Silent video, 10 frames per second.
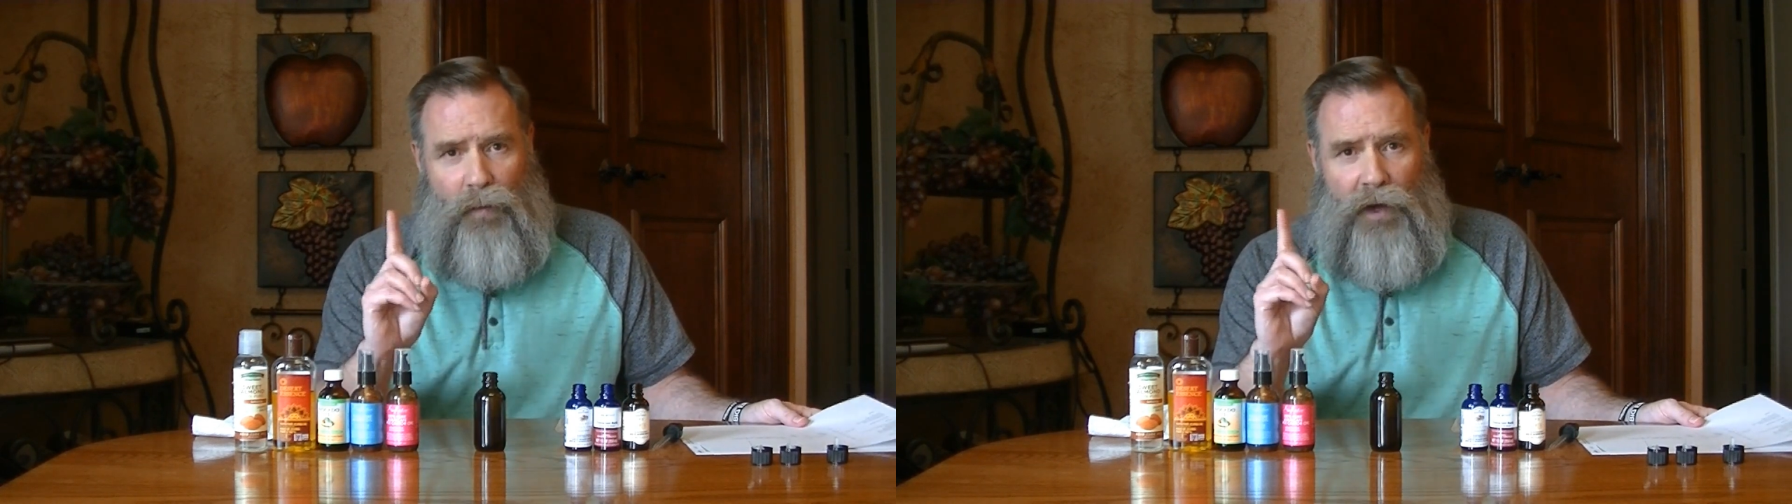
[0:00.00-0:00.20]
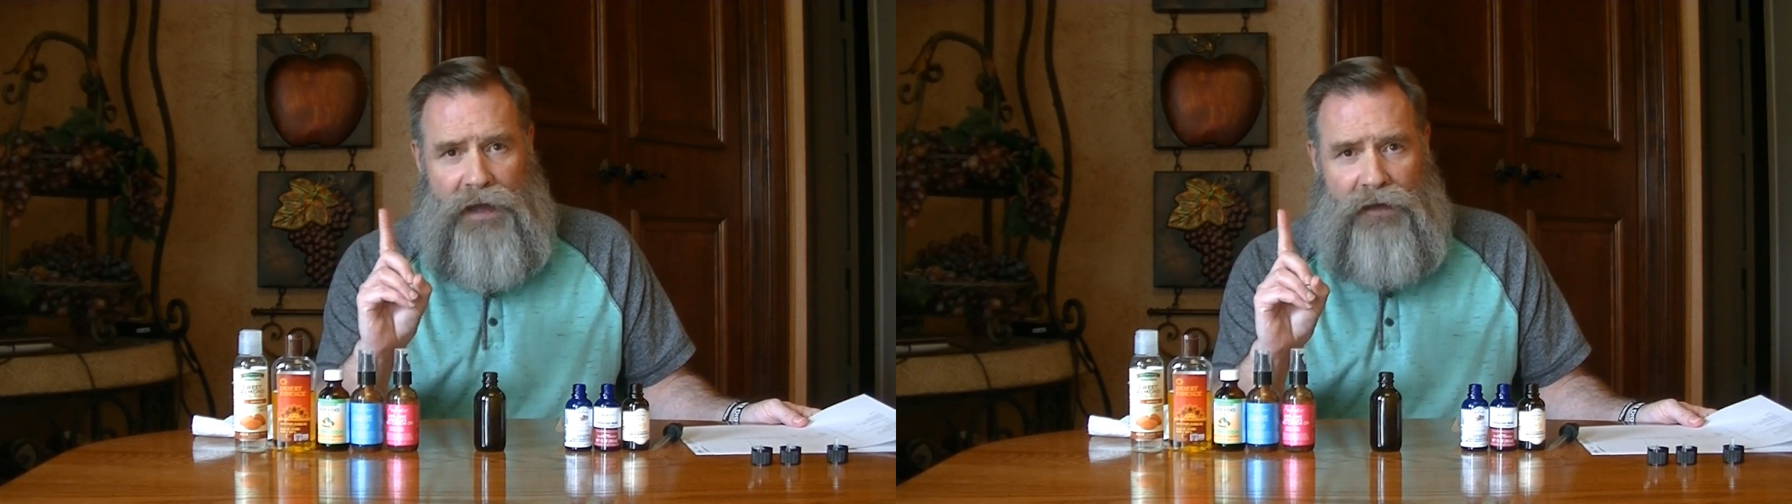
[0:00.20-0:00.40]

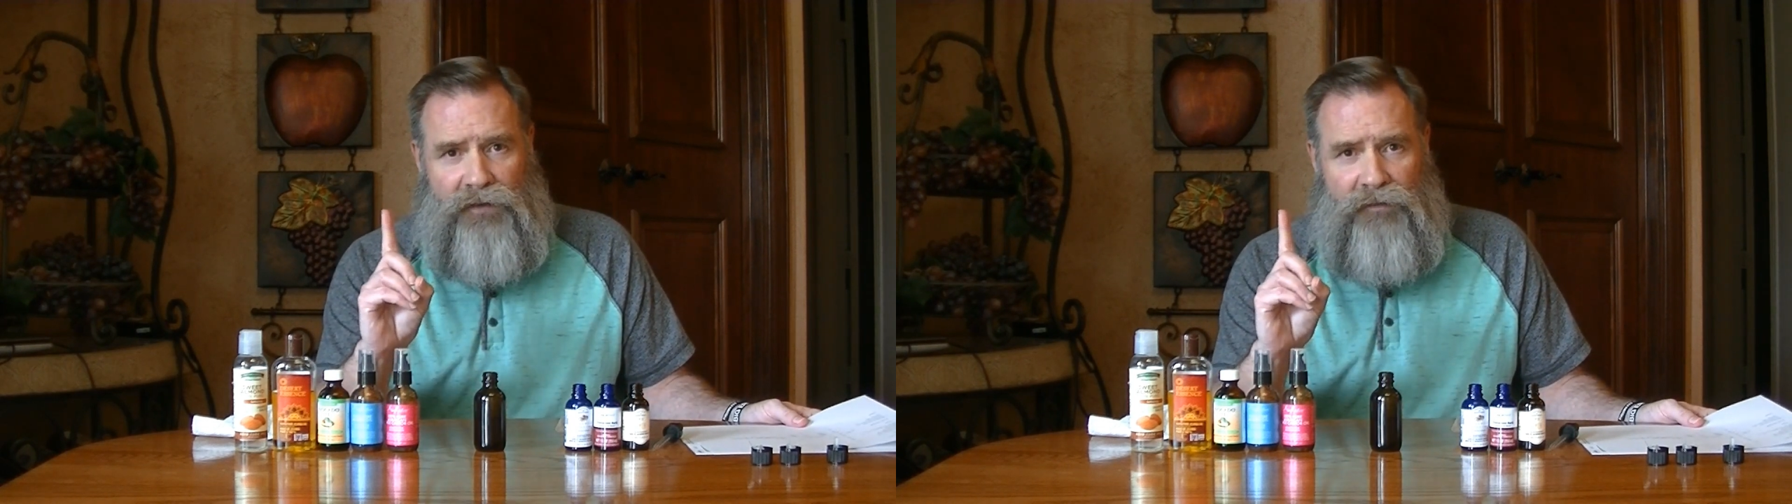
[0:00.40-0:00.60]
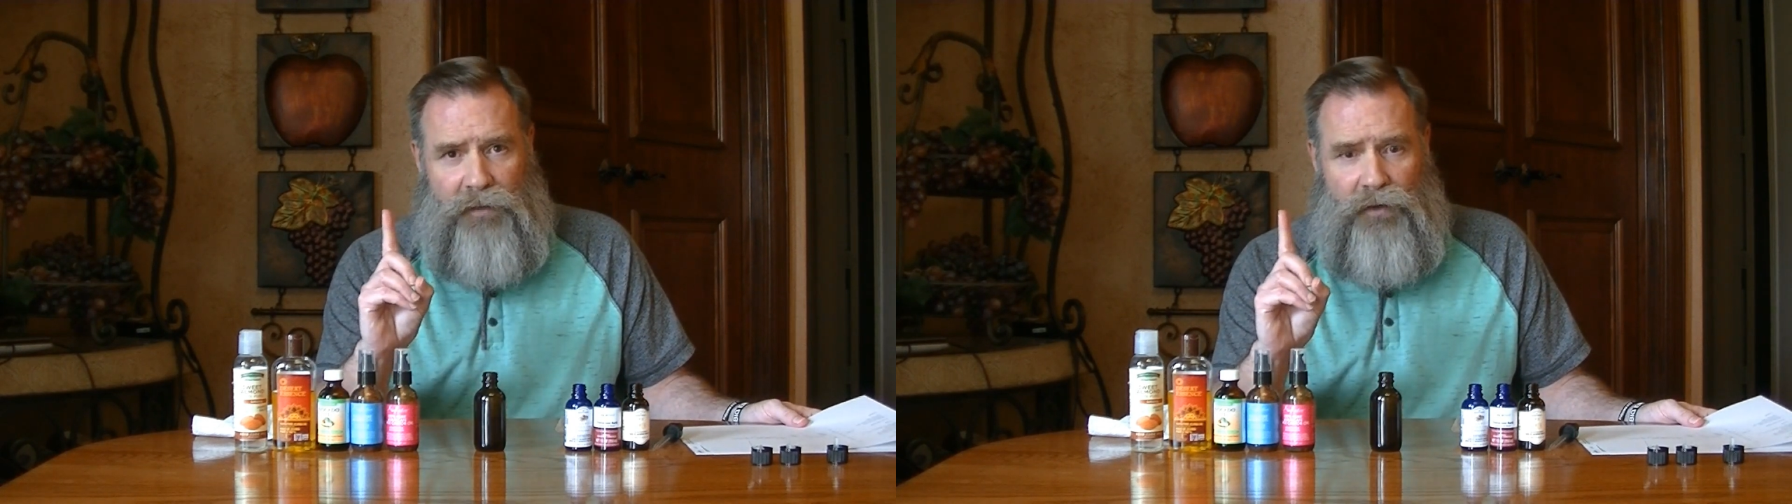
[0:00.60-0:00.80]
1 ounce
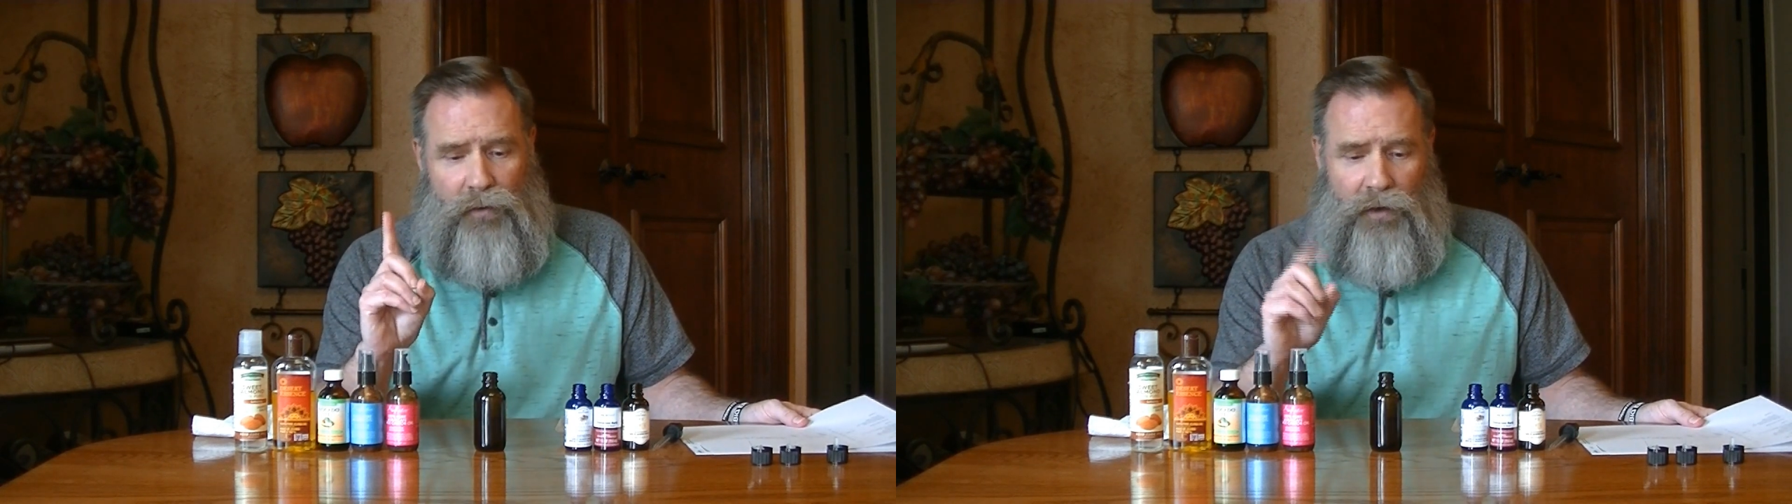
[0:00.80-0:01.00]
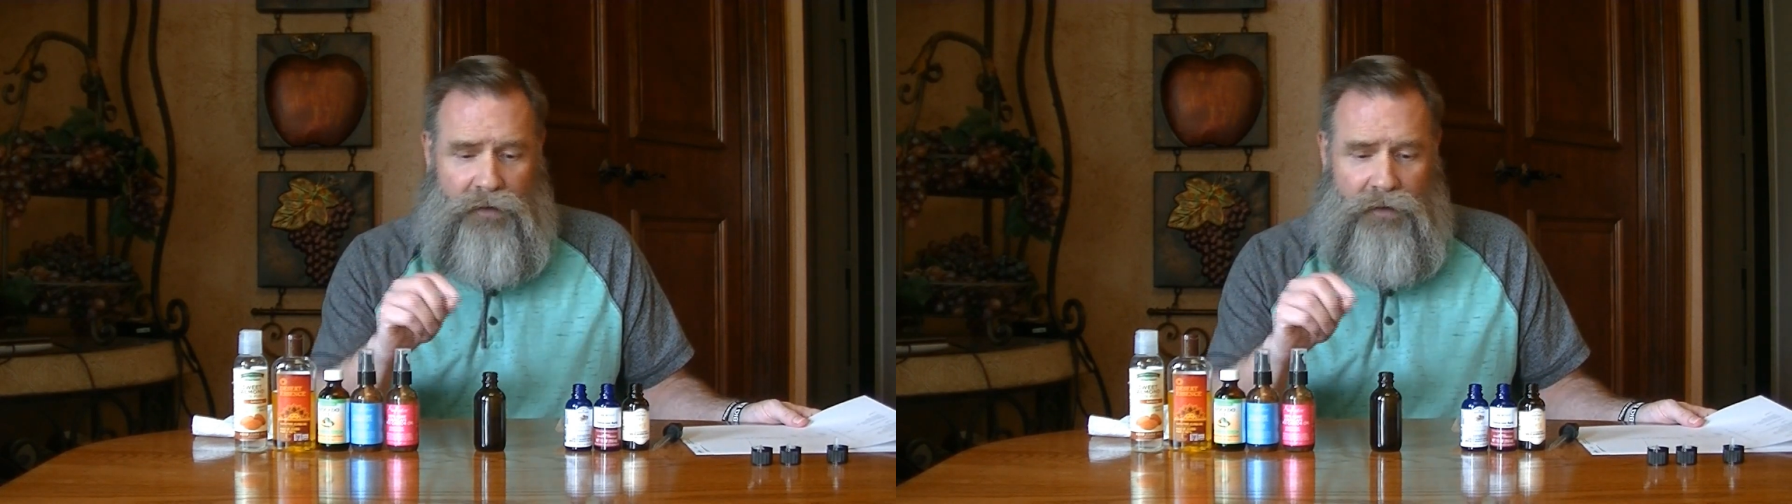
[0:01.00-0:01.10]
of beard oil.